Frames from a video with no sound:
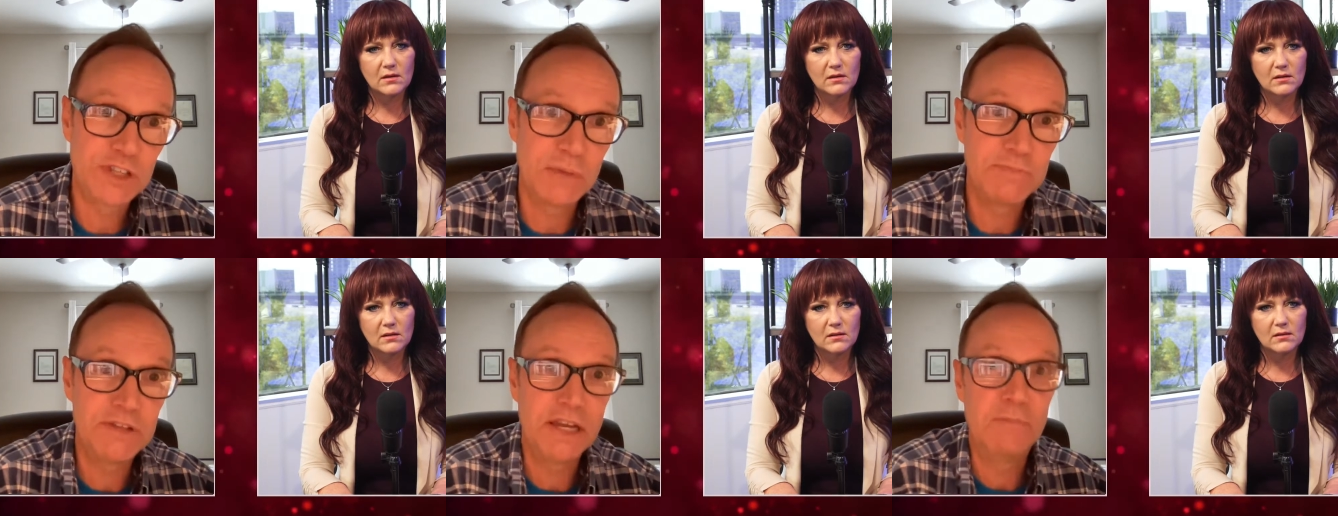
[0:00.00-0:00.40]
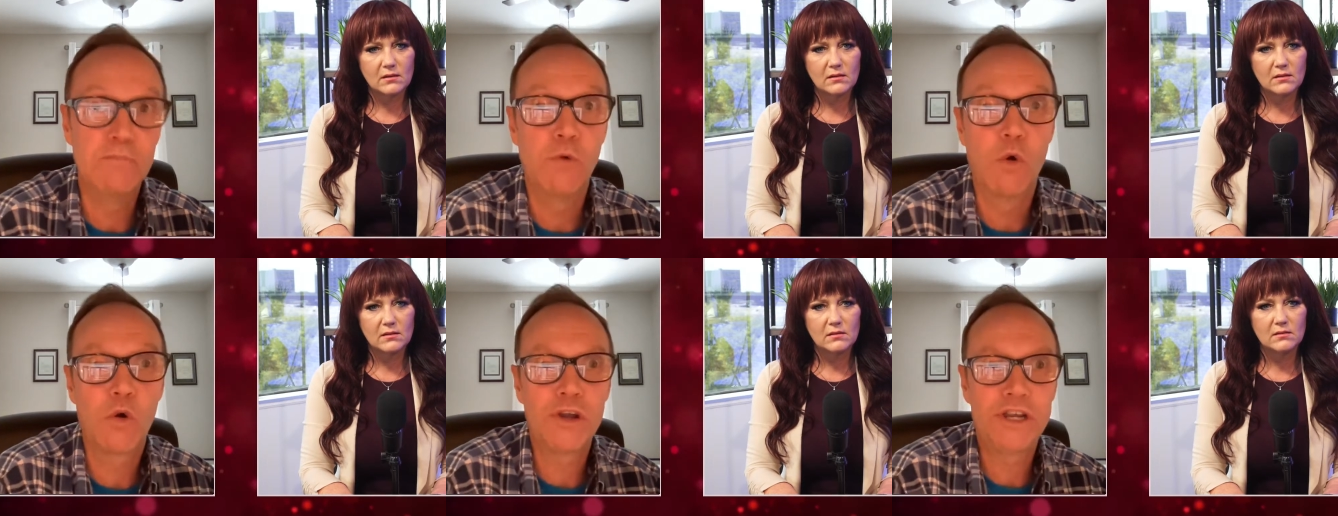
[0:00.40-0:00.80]
Speaker 1: something
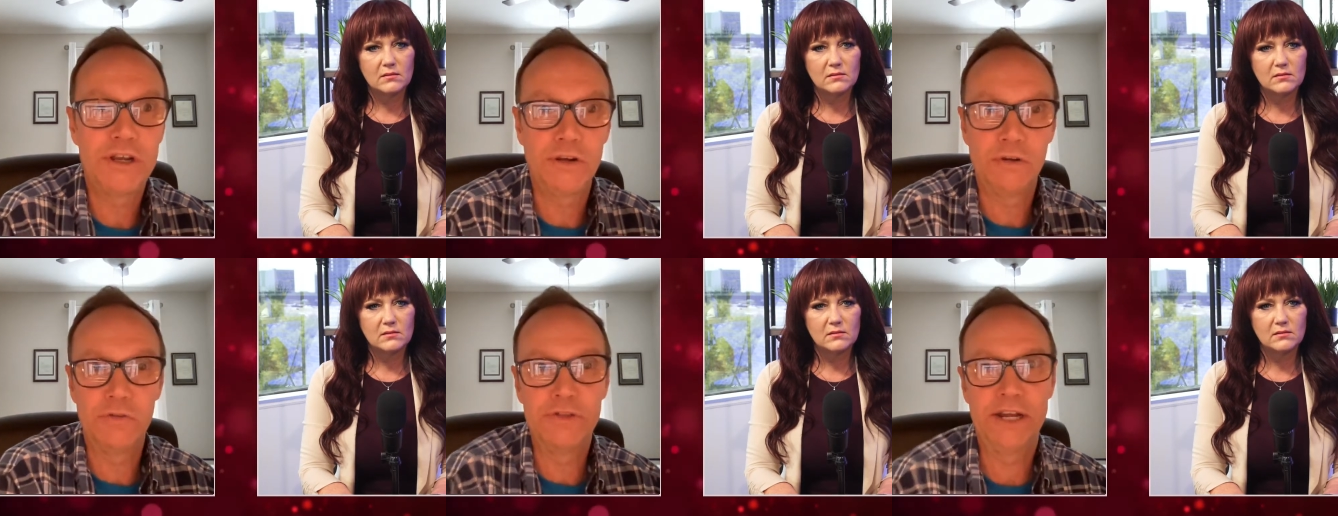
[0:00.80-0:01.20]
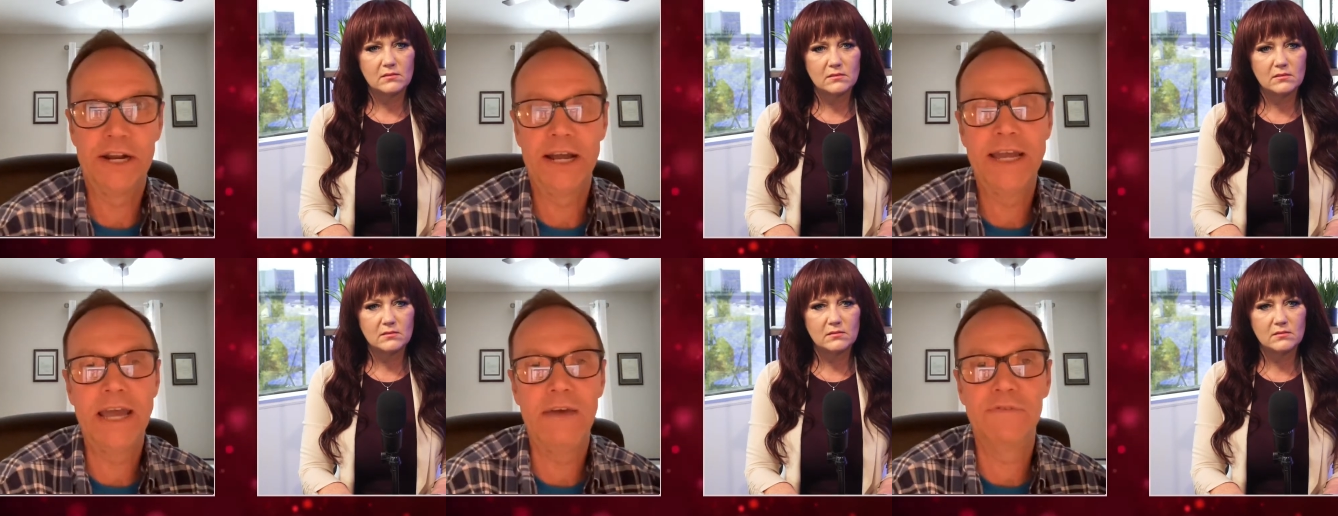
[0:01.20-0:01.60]
more here that
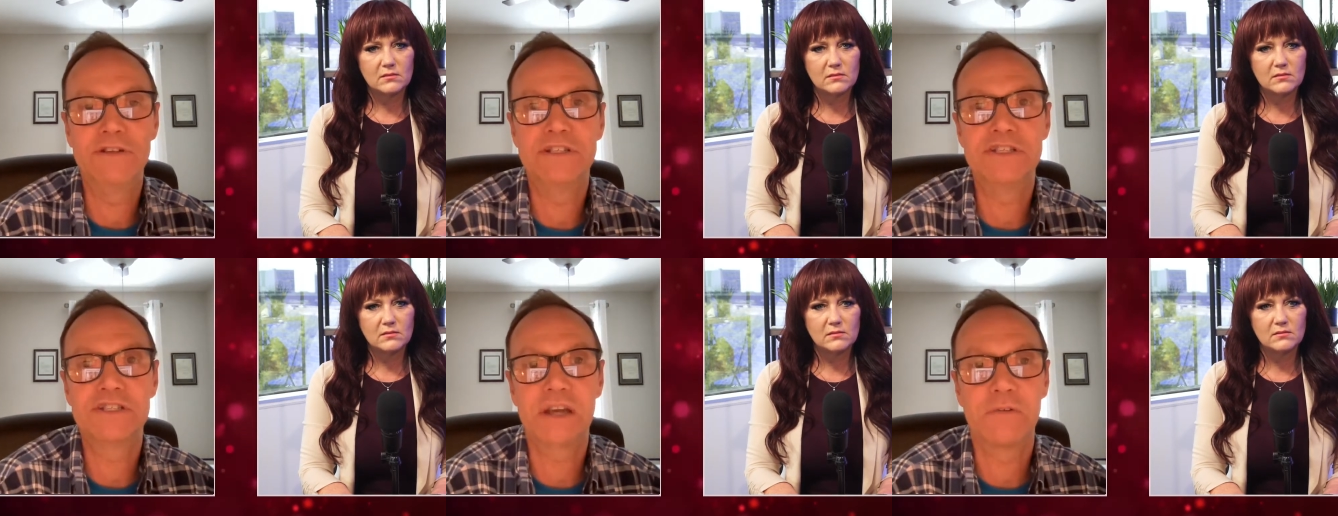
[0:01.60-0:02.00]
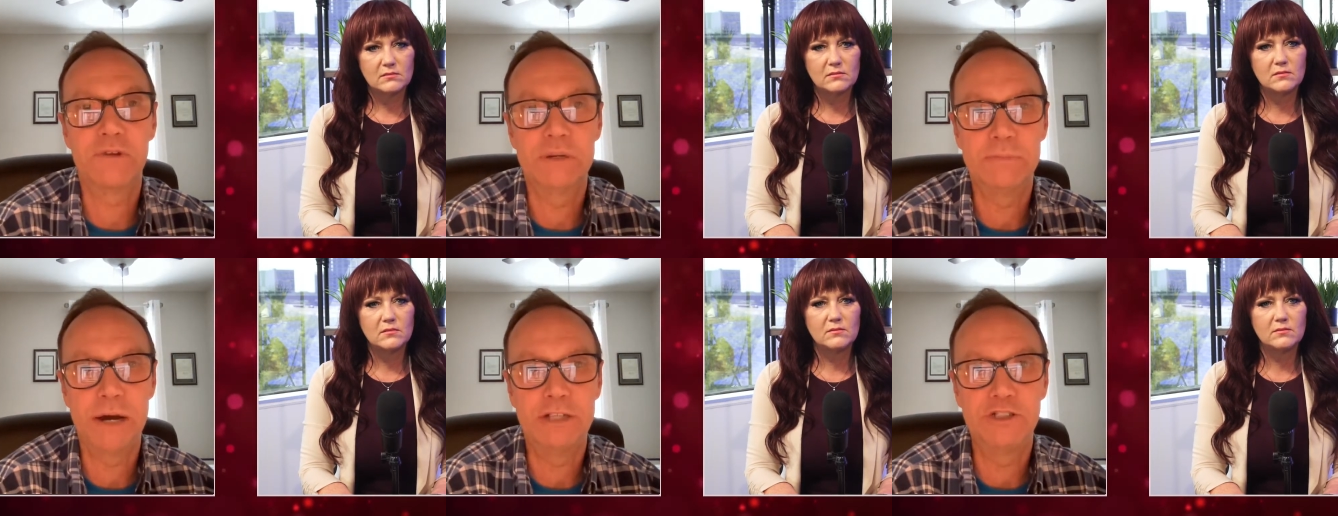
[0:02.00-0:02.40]
I haven't
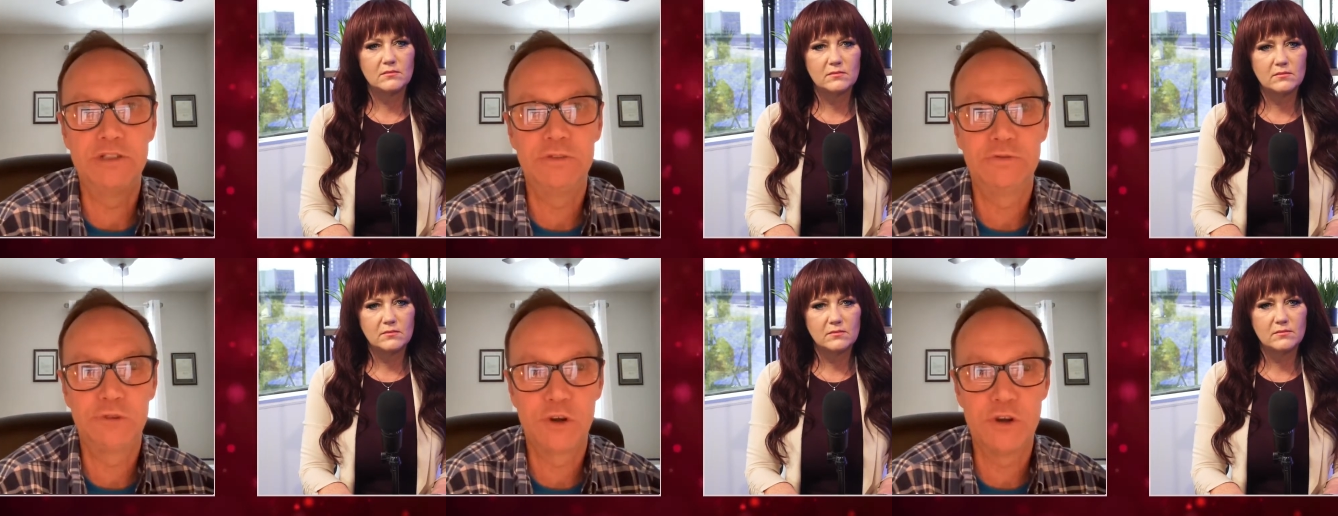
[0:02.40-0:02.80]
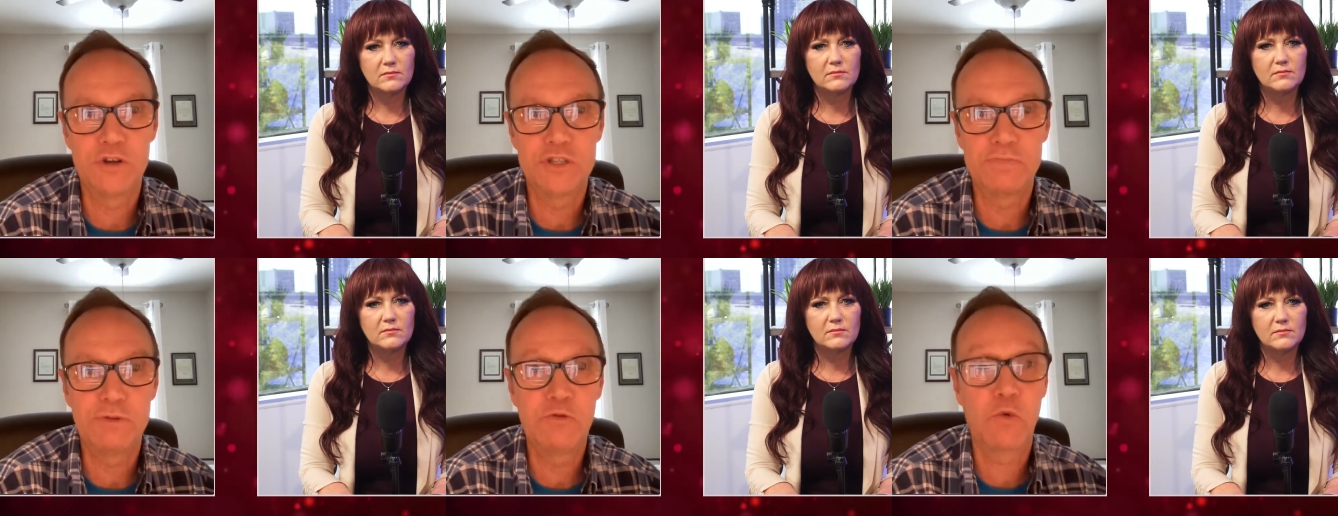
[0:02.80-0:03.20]
discovered about you
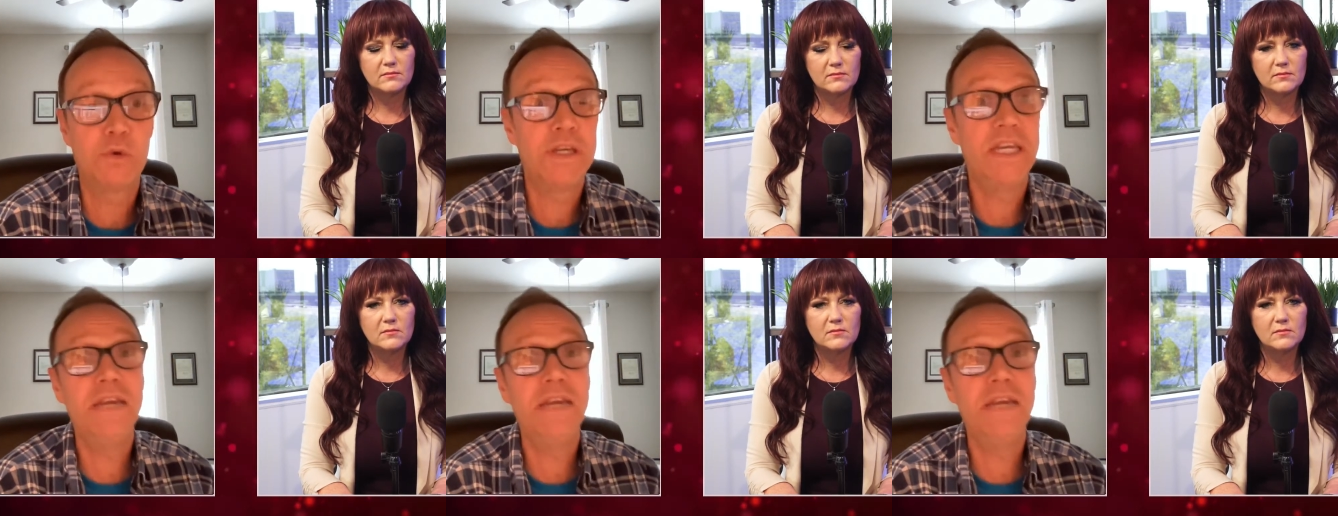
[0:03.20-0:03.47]
first before we